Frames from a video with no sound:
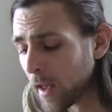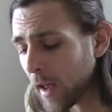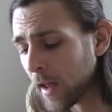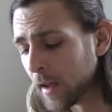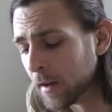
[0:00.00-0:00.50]

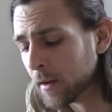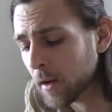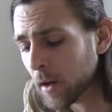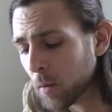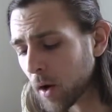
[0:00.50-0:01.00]
And
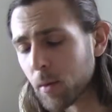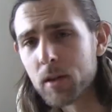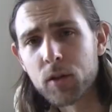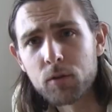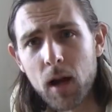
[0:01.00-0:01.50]
when I went
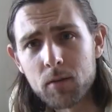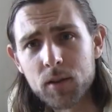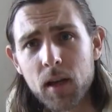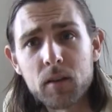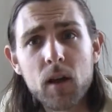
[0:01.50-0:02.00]
to
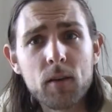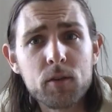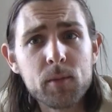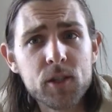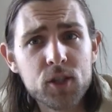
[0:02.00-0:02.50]
Thrival Tech, they
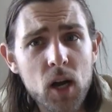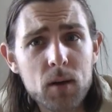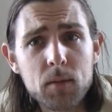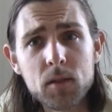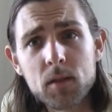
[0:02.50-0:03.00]
offered me a
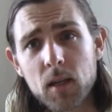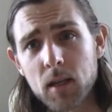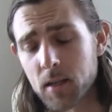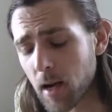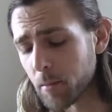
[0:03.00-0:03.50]
job. And it was the
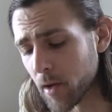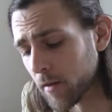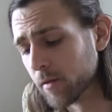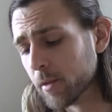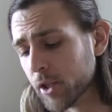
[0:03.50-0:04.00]
second time they
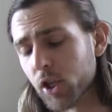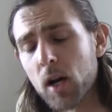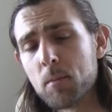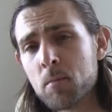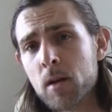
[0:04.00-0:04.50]
offered me a
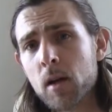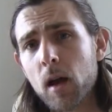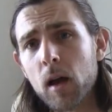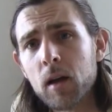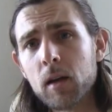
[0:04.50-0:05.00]
job.
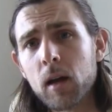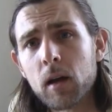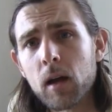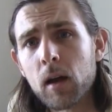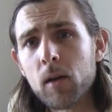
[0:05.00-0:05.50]
I,
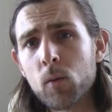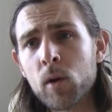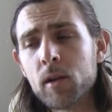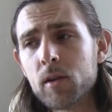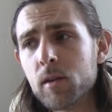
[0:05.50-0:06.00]
I
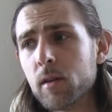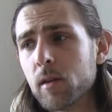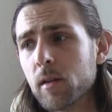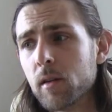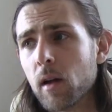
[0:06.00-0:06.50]
went,
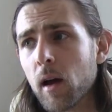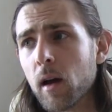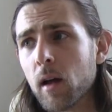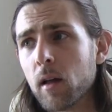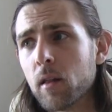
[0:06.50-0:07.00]

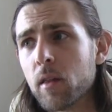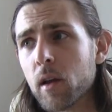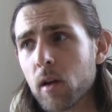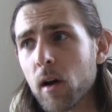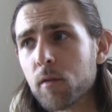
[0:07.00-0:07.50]
uh,
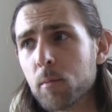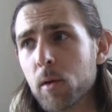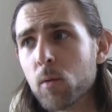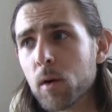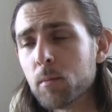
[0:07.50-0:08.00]
they'd offered
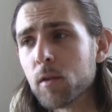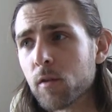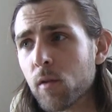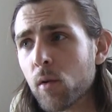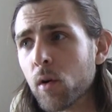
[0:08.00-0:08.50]
me one
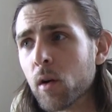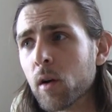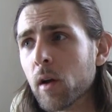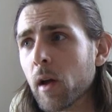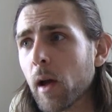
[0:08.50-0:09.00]
before
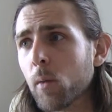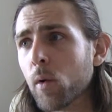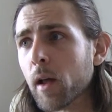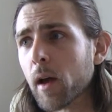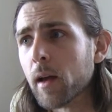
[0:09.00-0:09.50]

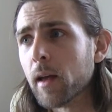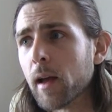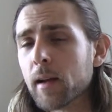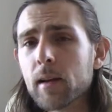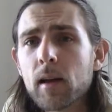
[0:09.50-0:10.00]
when I
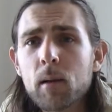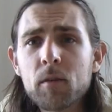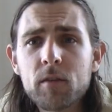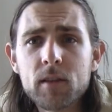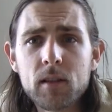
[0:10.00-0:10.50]
had come
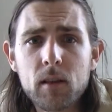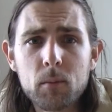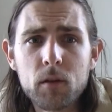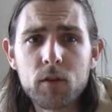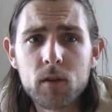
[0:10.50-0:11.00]
and visited
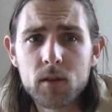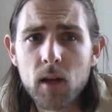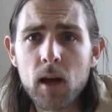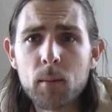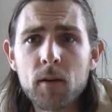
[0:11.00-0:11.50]
them the first
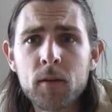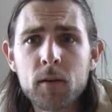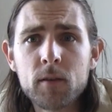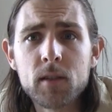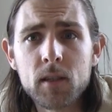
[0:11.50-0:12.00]
time after
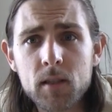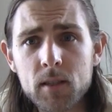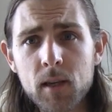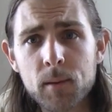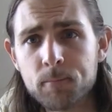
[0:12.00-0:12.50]
visiting
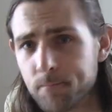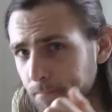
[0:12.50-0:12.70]
Nassim